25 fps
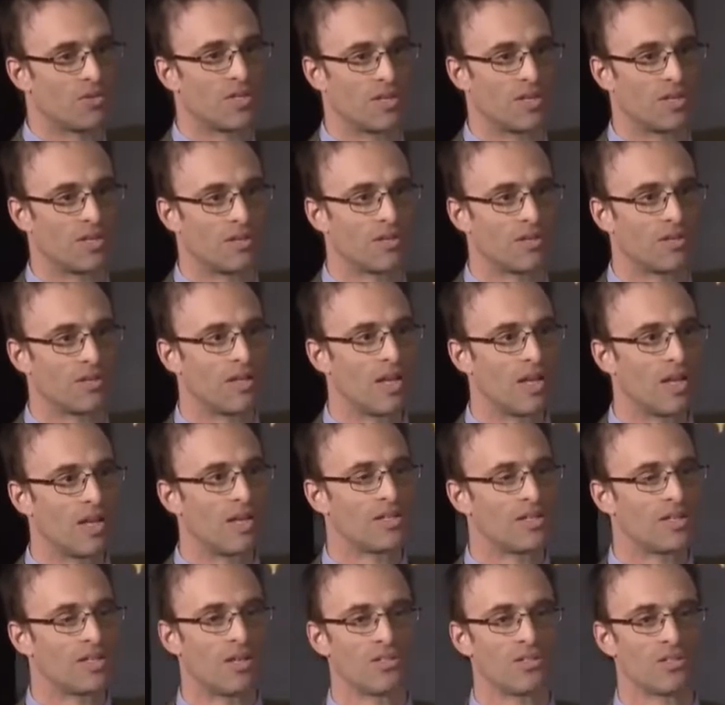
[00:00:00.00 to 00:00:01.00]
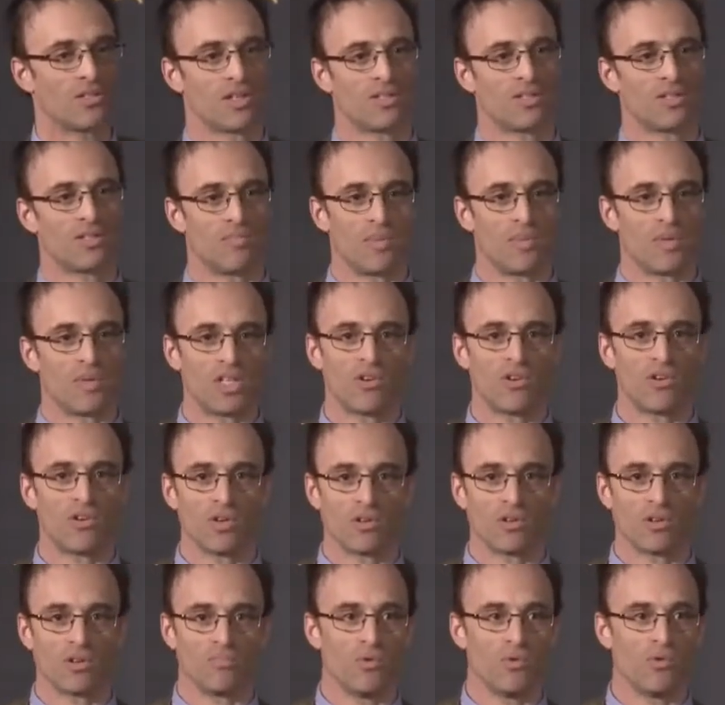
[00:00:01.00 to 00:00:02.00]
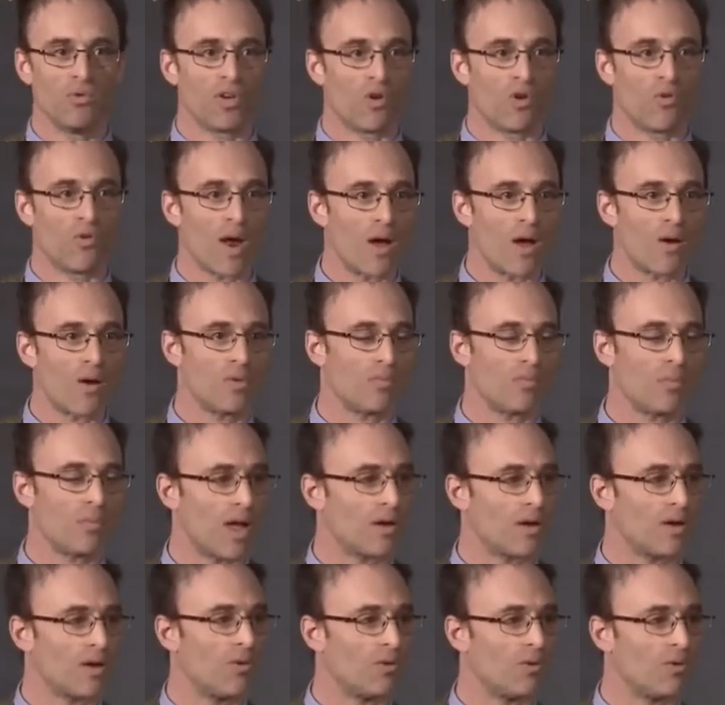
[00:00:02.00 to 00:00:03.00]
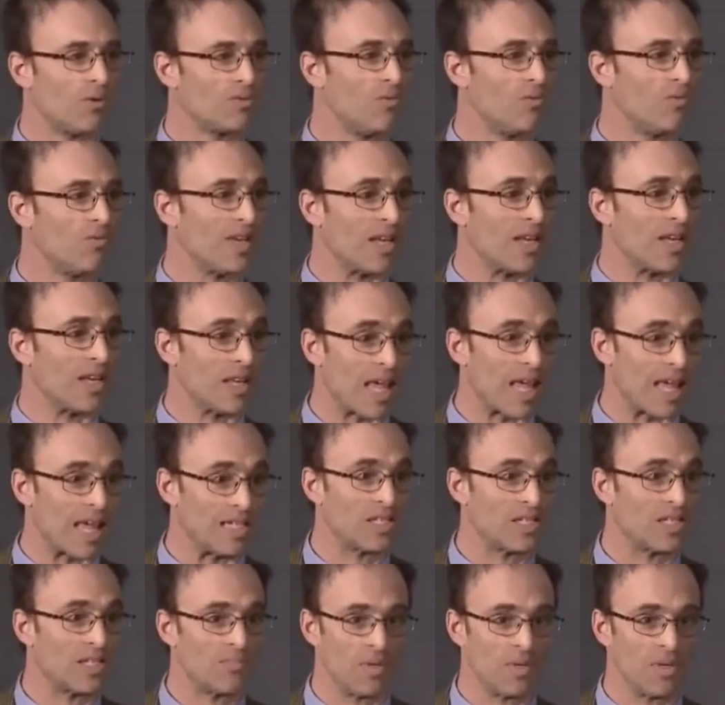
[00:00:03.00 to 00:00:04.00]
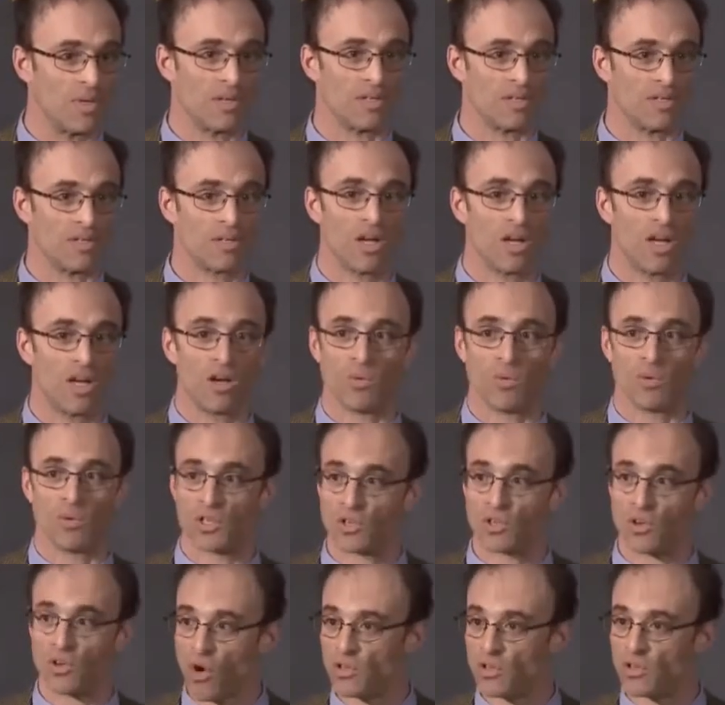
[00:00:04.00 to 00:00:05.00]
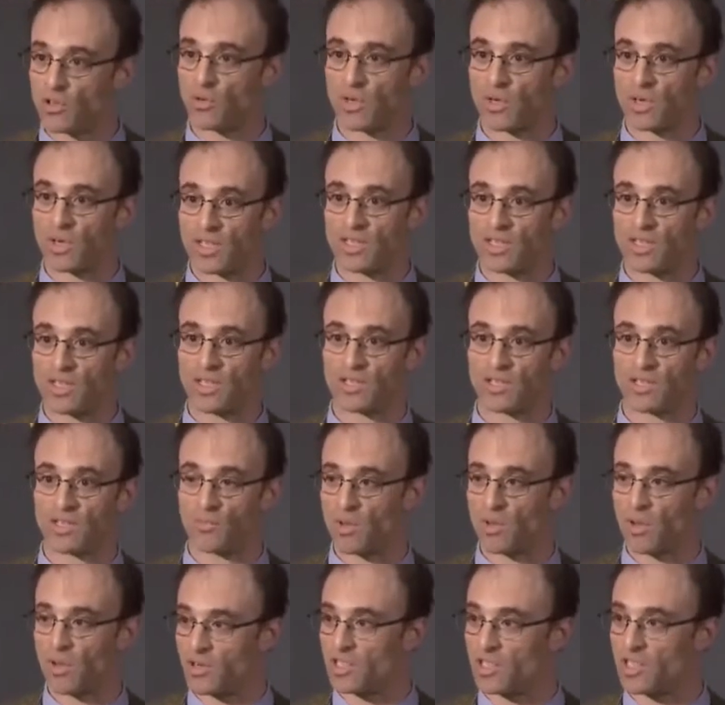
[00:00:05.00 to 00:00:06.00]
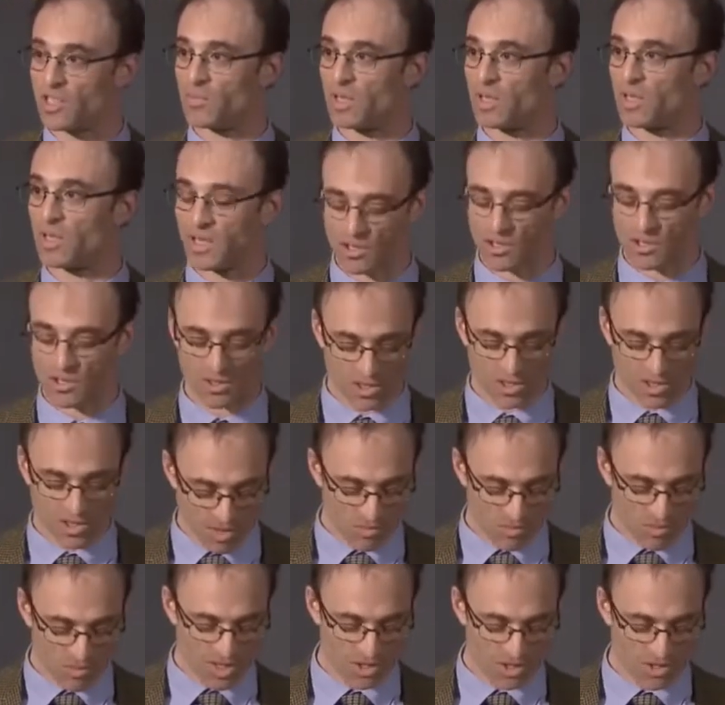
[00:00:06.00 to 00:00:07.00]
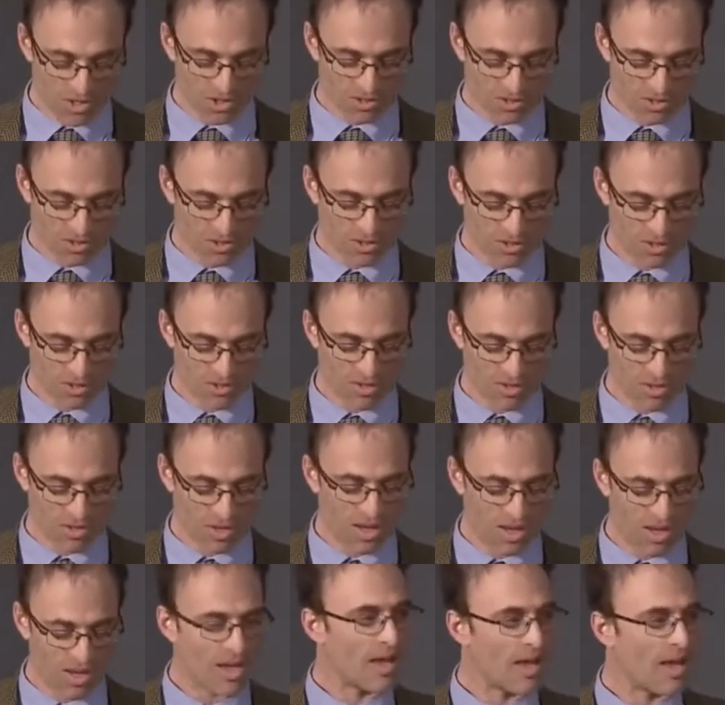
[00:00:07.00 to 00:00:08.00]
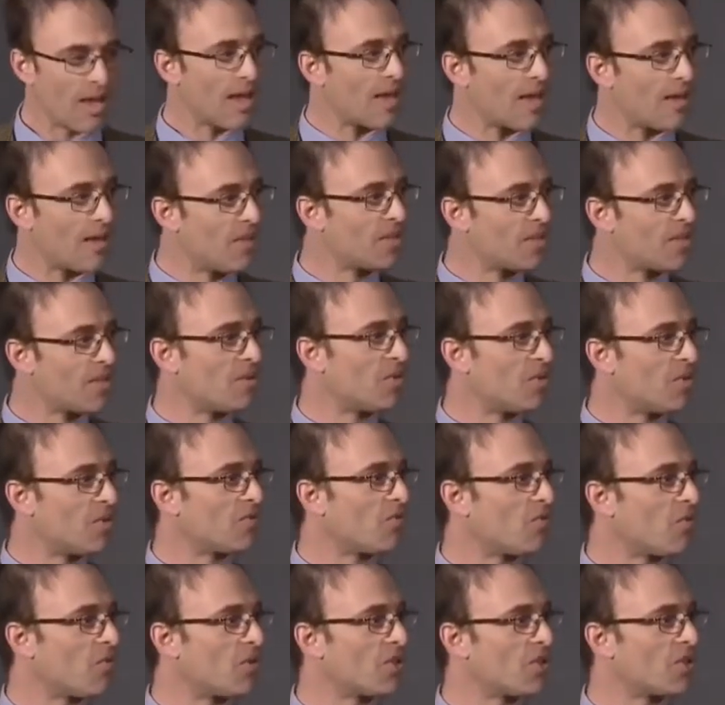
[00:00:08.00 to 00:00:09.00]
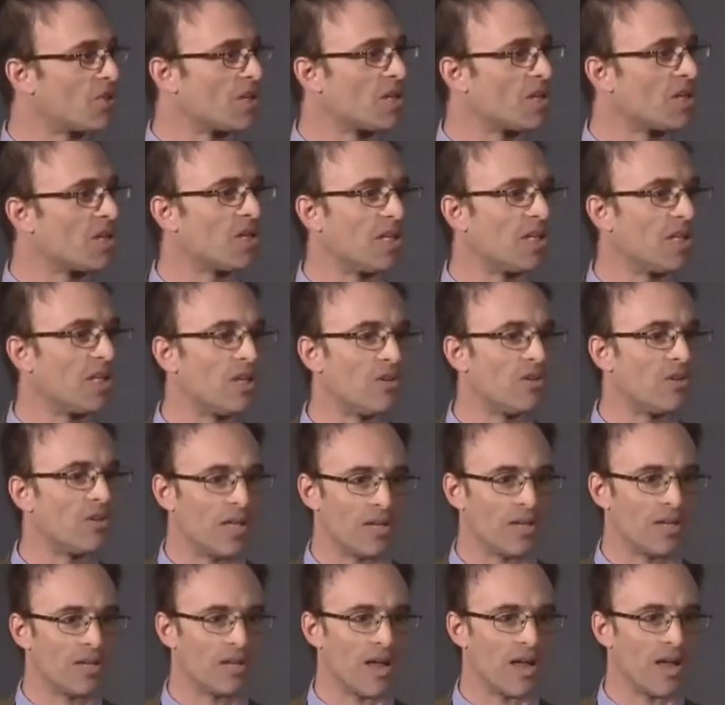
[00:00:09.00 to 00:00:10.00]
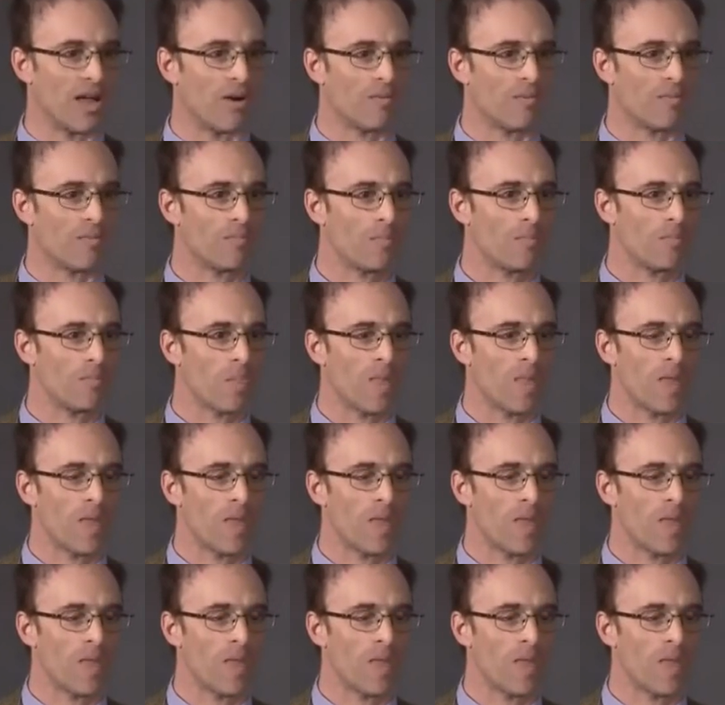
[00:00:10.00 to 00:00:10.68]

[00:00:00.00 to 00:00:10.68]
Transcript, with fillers: that you see tells us that material moving around the black hole is moving at light speeds, which is also consistent with our simulations and predictions. And this image forges a clear link now